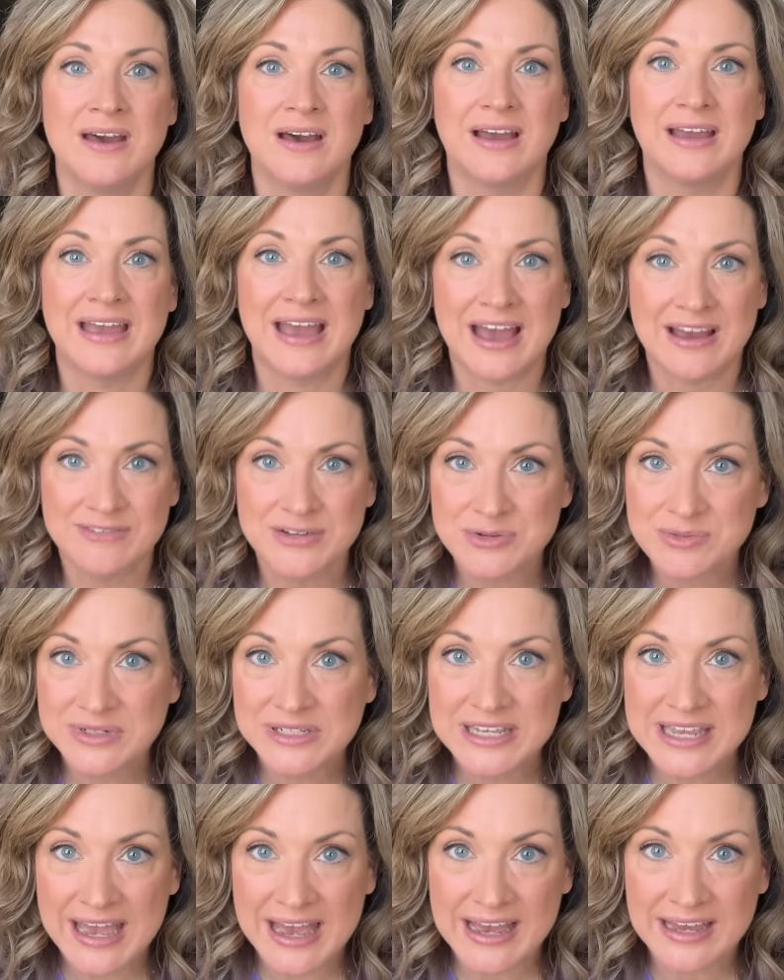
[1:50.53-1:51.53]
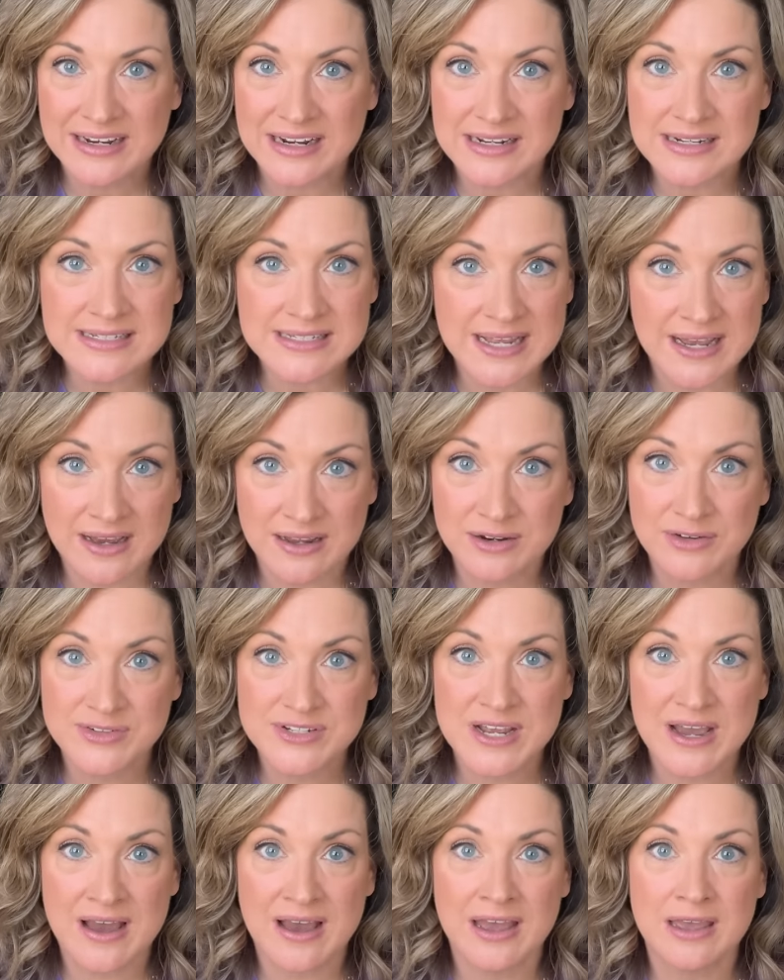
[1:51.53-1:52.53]
I haven't really had a ton of
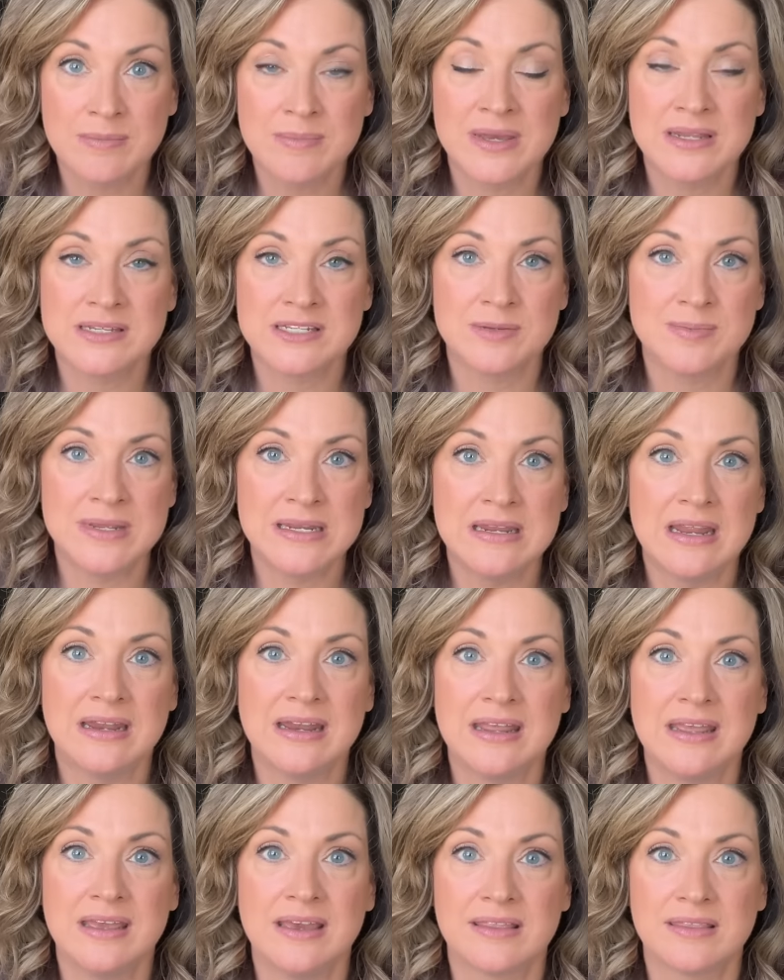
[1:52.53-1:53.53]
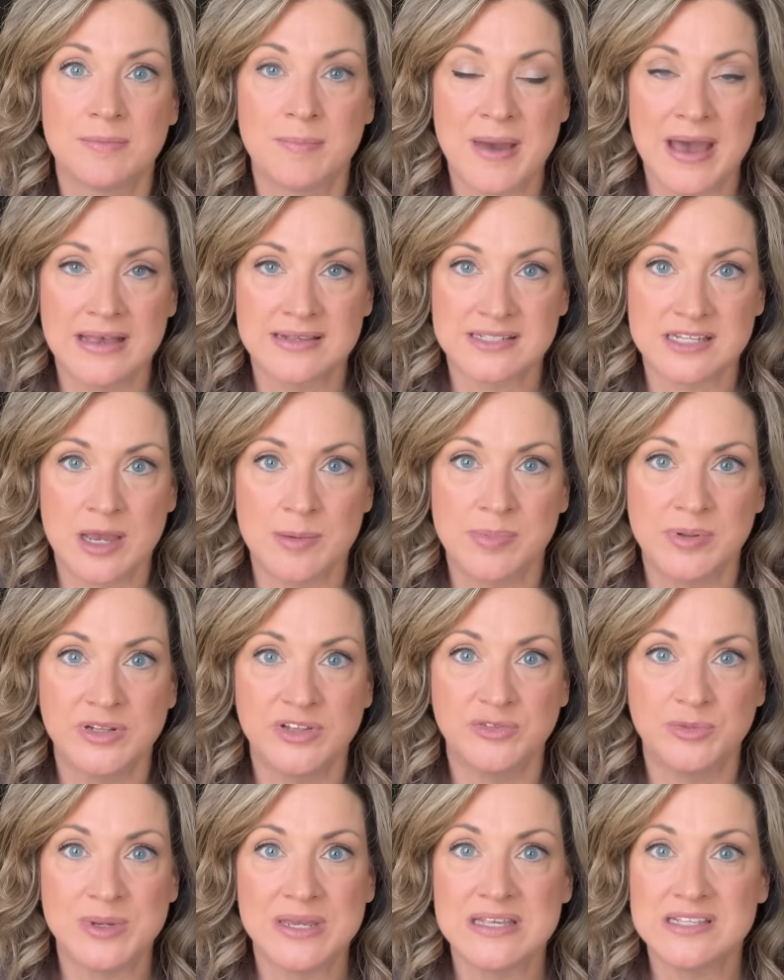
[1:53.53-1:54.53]
time to be knitting the past couple
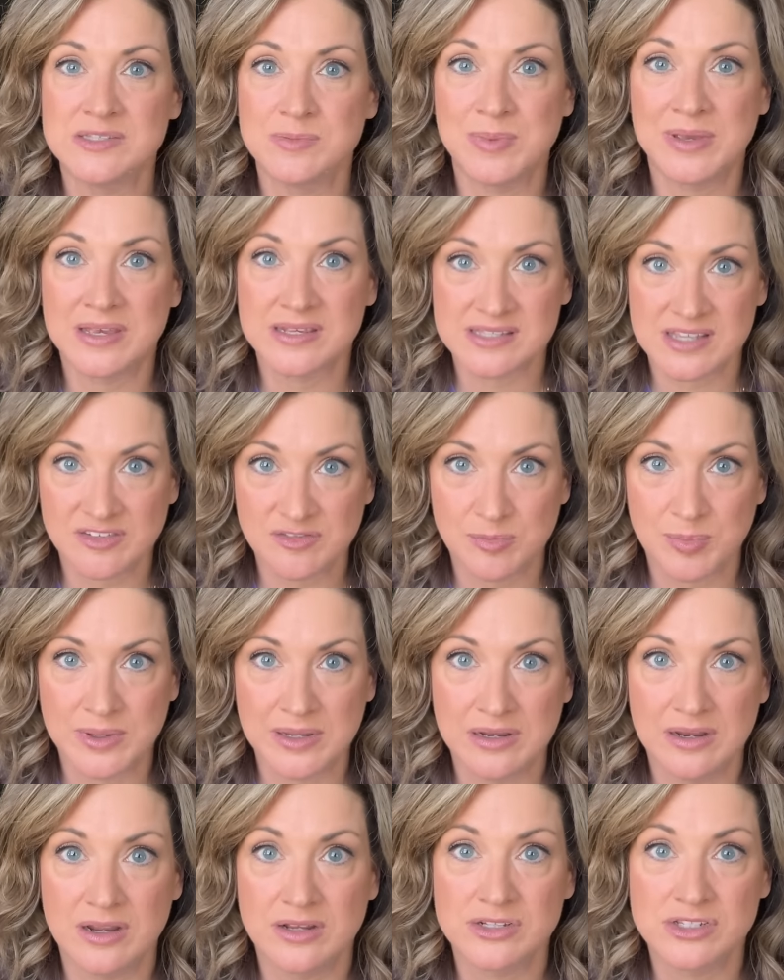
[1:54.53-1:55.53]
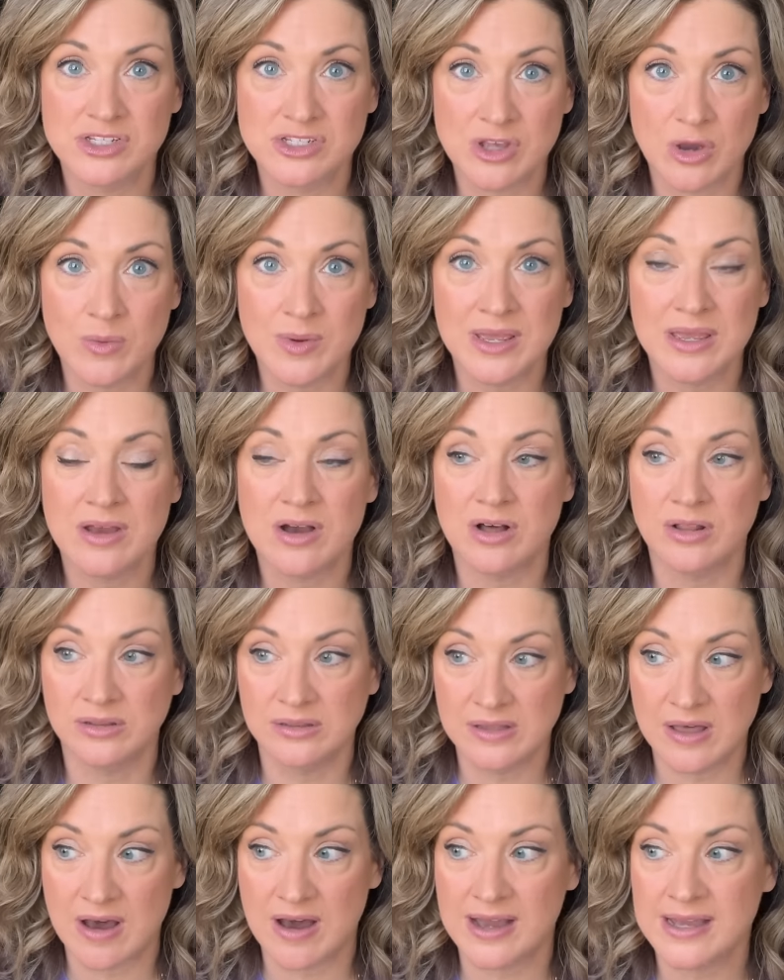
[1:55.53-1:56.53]
of weeks because I've been sewing a
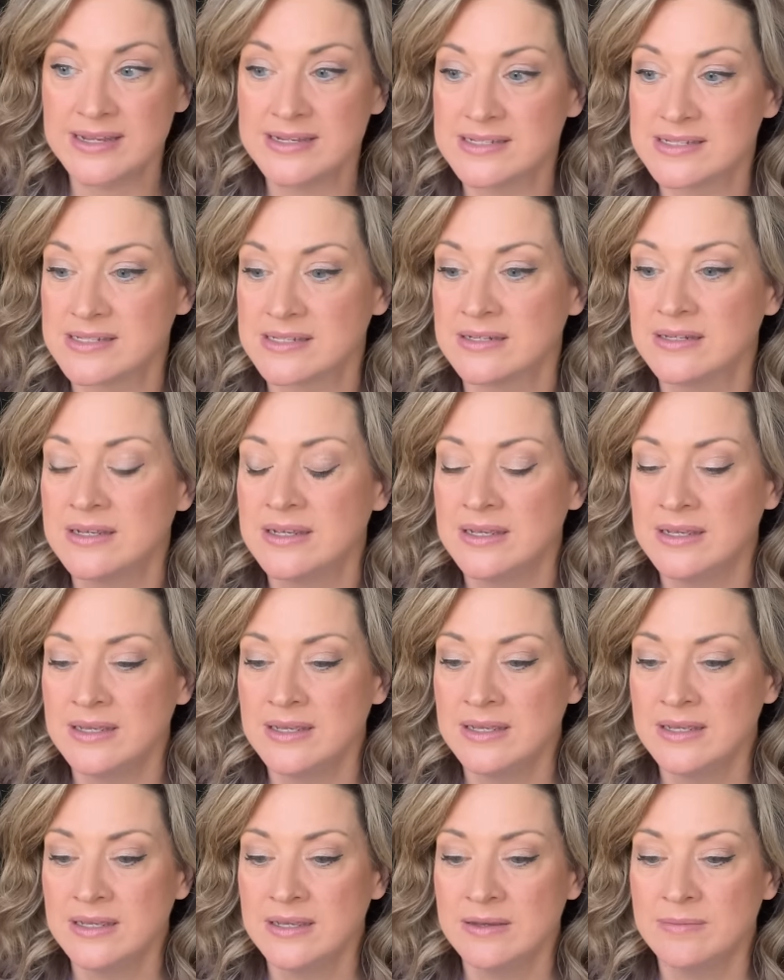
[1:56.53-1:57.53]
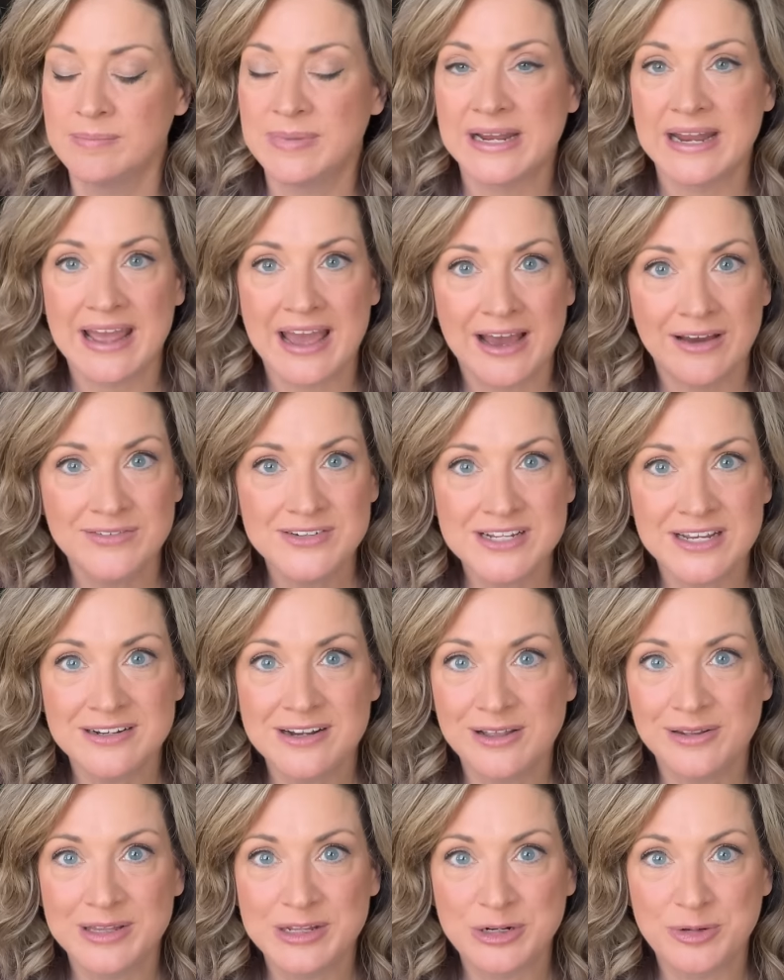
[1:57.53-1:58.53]
lot, but I have done
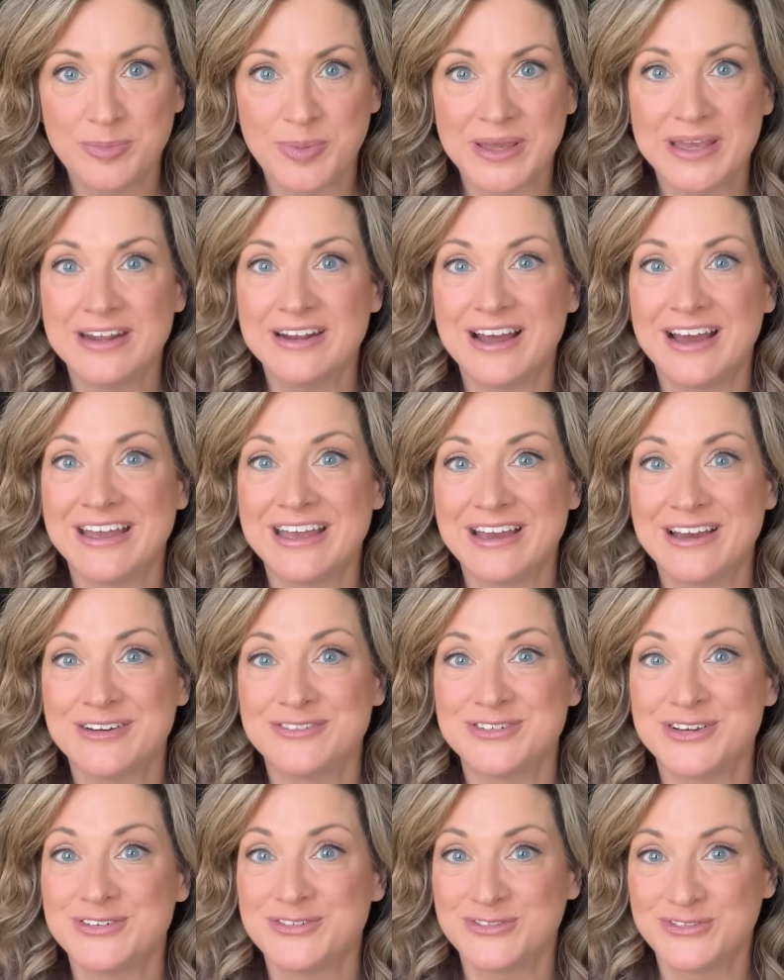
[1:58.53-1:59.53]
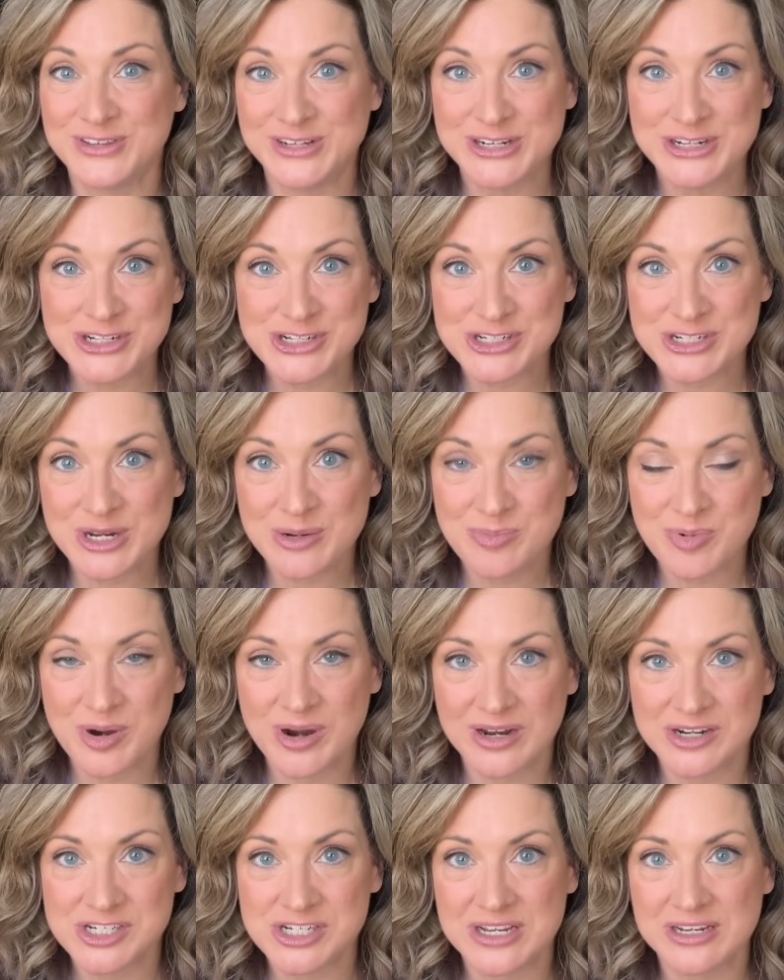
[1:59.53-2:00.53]
a little bit. I have finished a
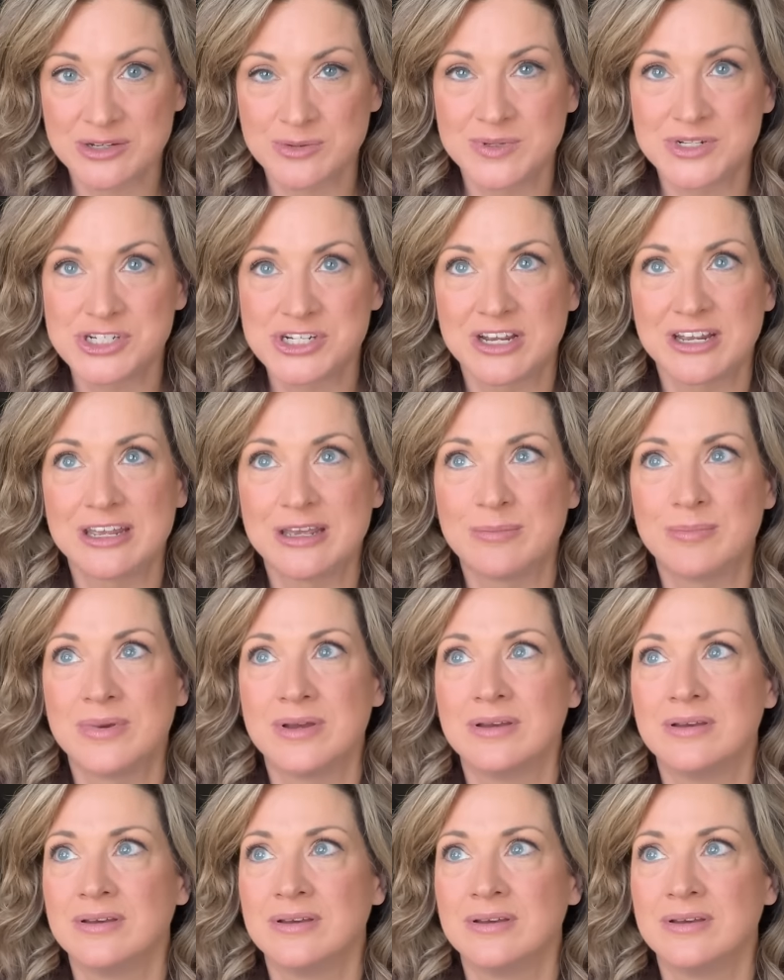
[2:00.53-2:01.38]
project which I am